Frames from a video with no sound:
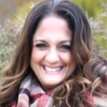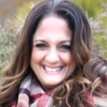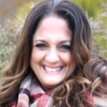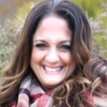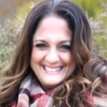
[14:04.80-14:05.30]

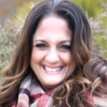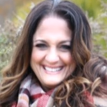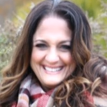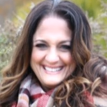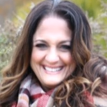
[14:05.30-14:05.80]

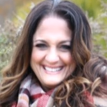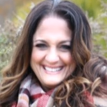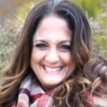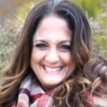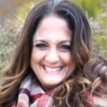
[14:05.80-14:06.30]

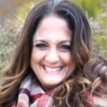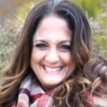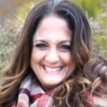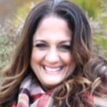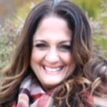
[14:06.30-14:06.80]

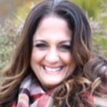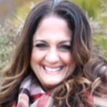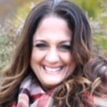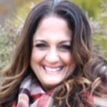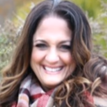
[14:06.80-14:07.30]

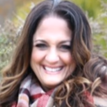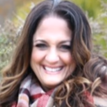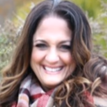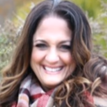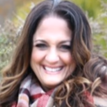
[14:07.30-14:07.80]

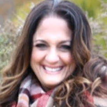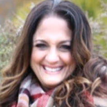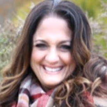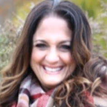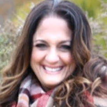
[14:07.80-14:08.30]

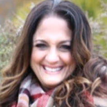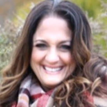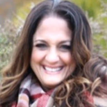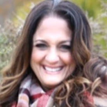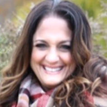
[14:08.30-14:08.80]

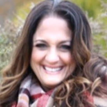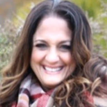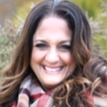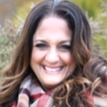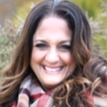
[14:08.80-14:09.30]

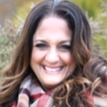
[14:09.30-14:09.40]
The face doesn't move, so there is nothing to read.